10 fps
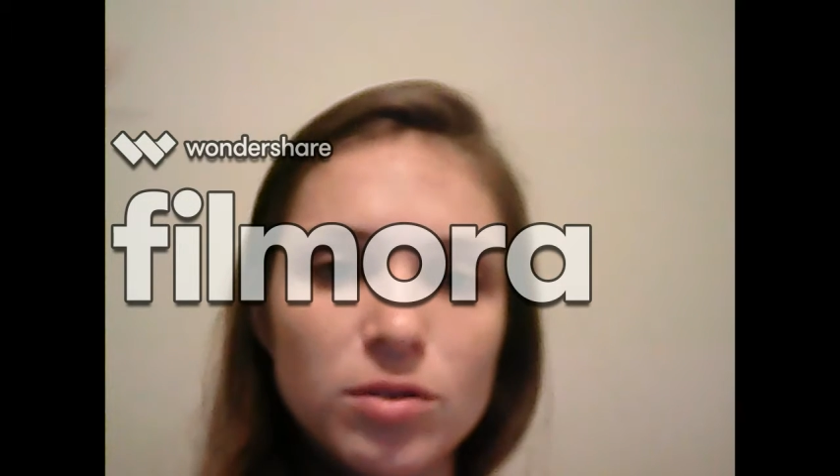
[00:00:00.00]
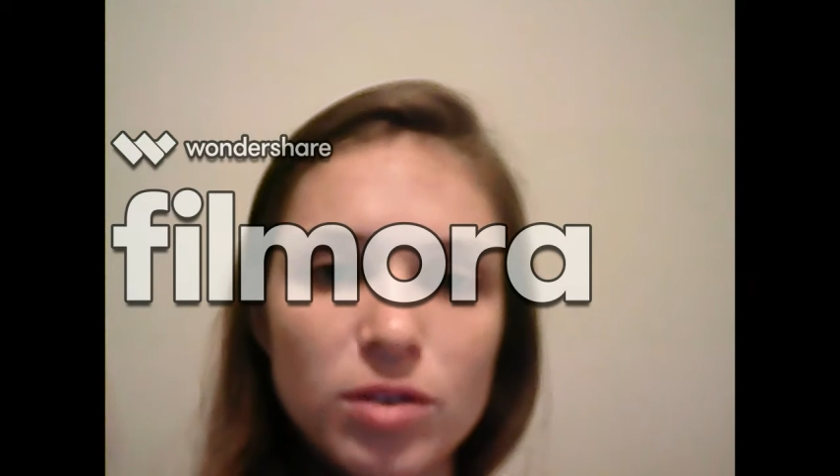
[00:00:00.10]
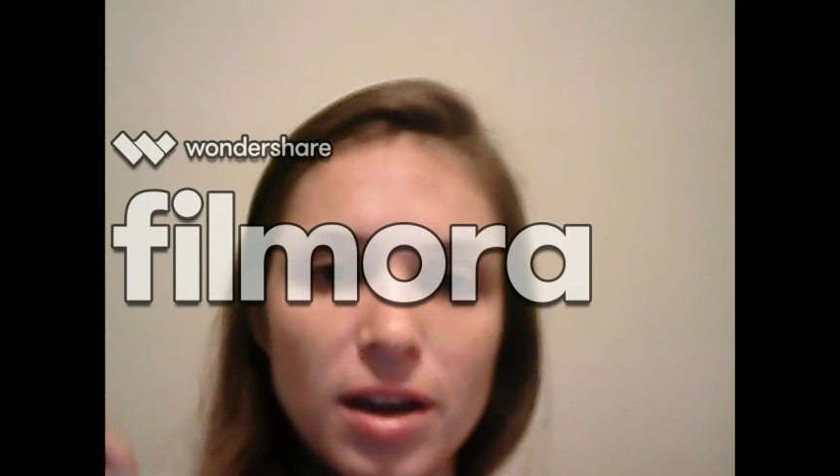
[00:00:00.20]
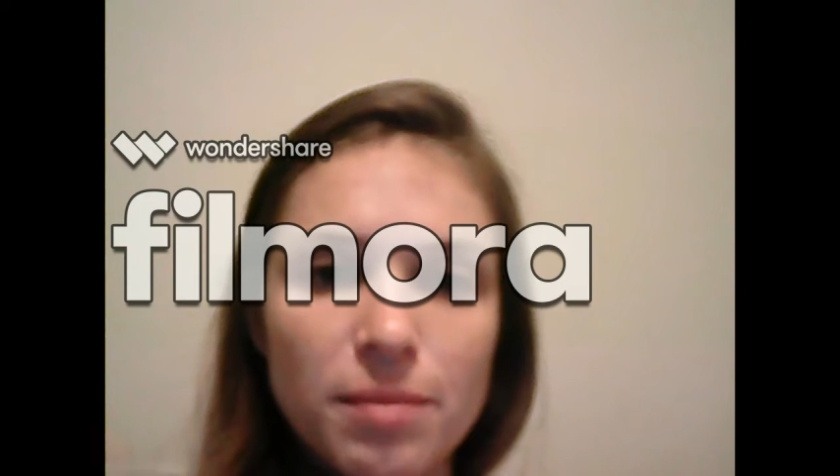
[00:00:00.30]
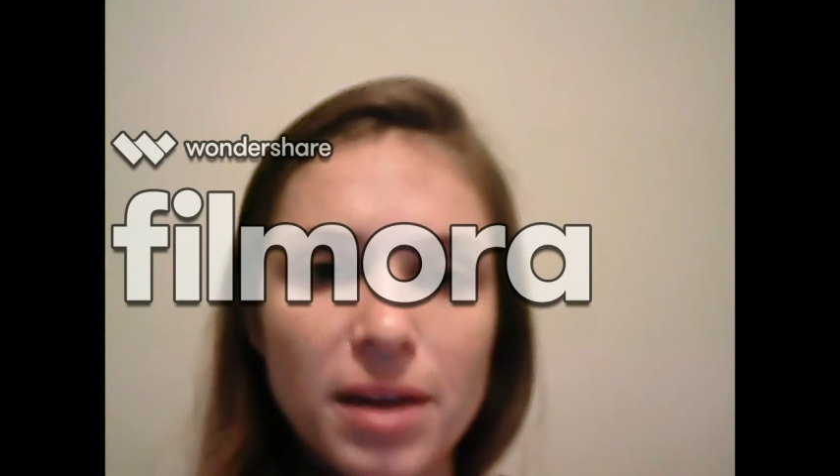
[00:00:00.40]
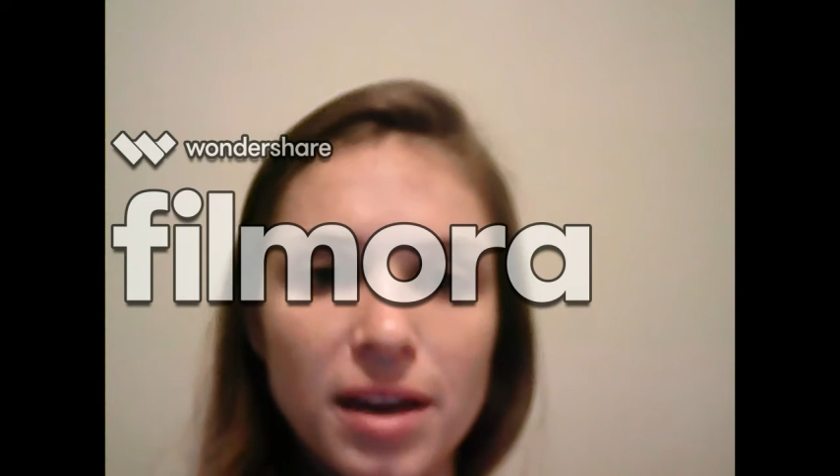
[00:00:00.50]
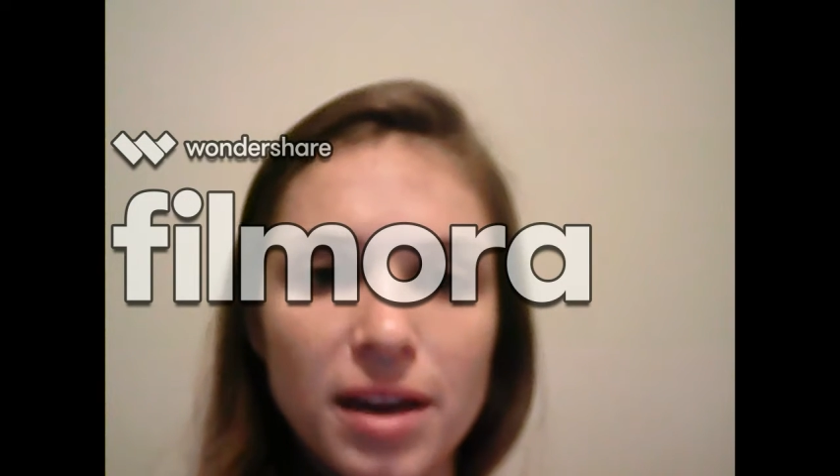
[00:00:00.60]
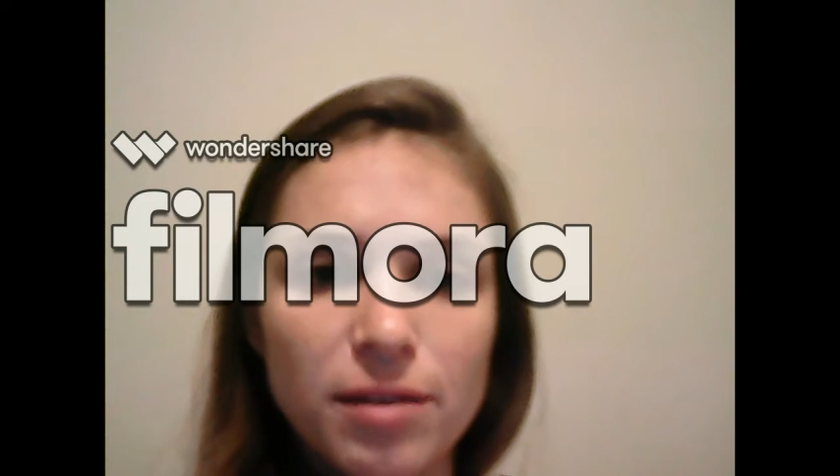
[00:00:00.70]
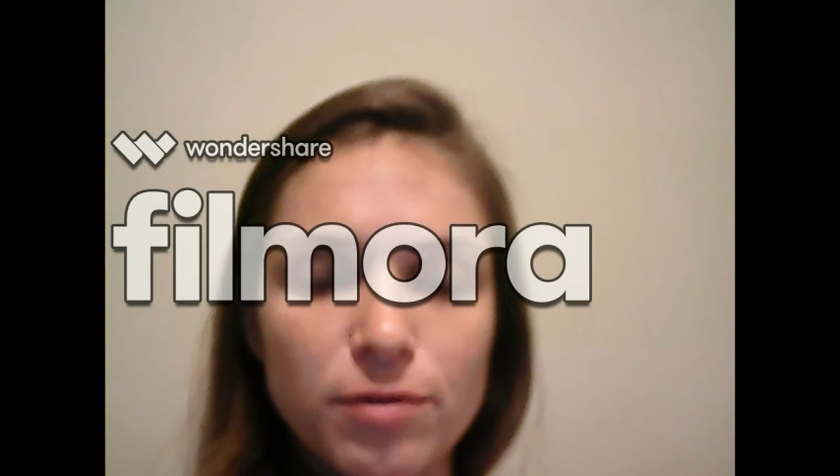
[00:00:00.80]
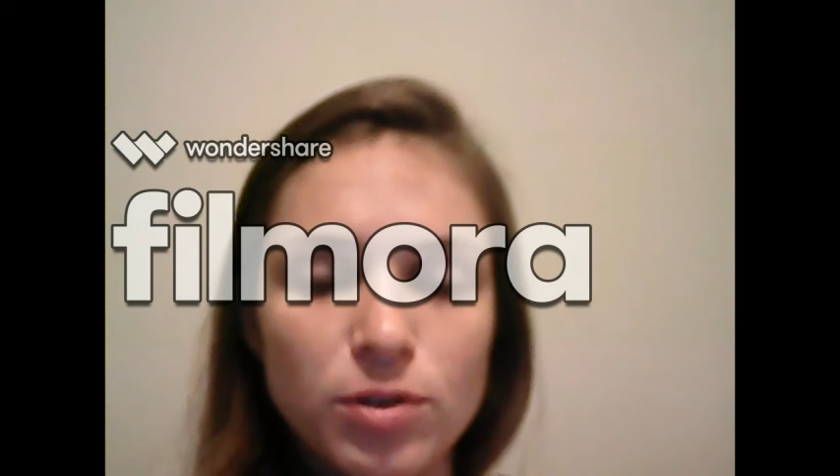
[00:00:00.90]
create
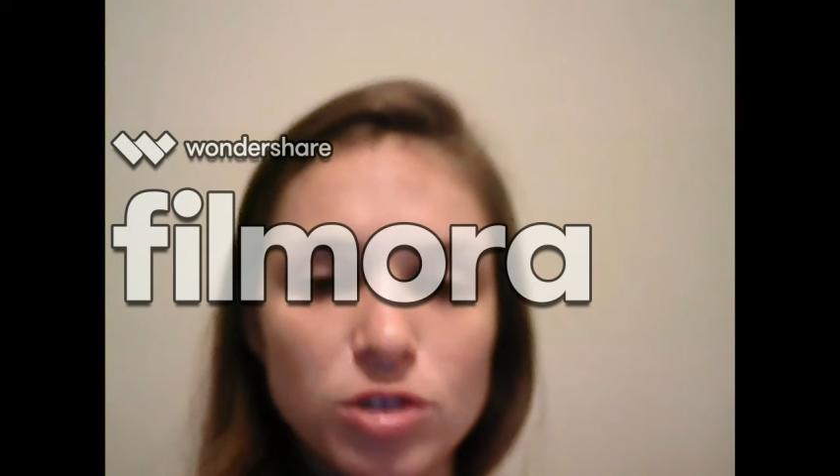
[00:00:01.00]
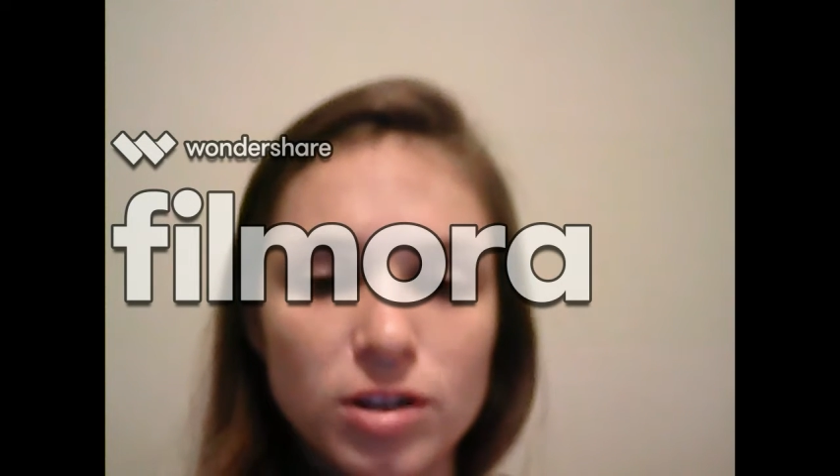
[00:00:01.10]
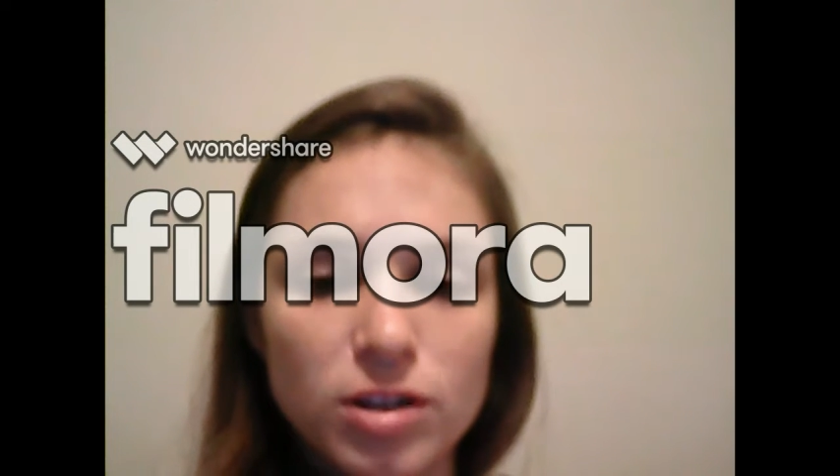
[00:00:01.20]
my future